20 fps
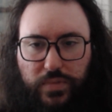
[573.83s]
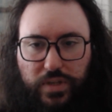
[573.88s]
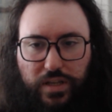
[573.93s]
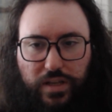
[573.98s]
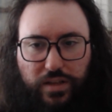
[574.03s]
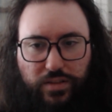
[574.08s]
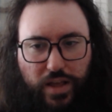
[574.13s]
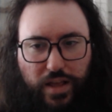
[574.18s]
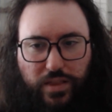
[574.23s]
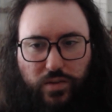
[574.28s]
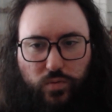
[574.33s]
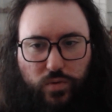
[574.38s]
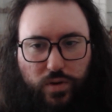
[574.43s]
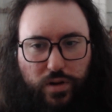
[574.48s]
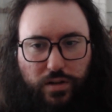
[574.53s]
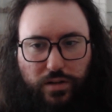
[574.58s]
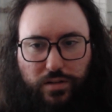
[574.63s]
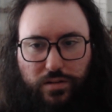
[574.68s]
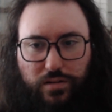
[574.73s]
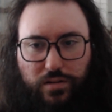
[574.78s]
Another
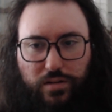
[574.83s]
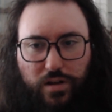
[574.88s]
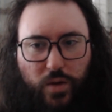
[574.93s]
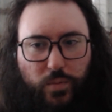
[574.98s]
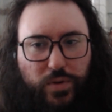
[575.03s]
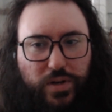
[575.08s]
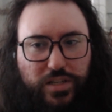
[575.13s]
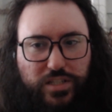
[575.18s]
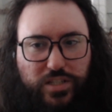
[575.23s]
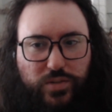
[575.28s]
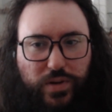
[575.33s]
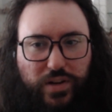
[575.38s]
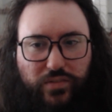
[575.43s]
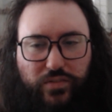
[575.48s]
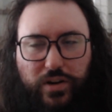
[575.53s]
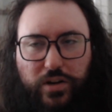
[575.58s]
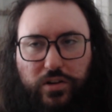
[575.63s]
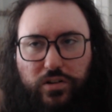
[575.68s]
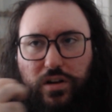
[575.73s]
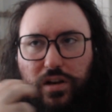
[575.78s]
one, communism in a
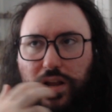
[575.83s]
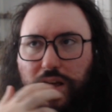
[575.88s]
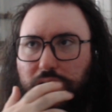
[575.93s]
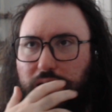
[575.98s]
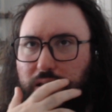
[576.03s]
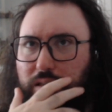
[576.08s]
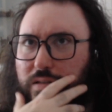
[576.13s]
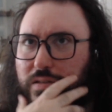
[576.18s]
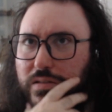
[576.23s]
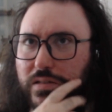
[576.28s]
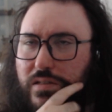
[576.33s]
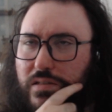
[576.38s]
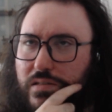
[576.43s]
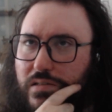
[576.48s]
very good light.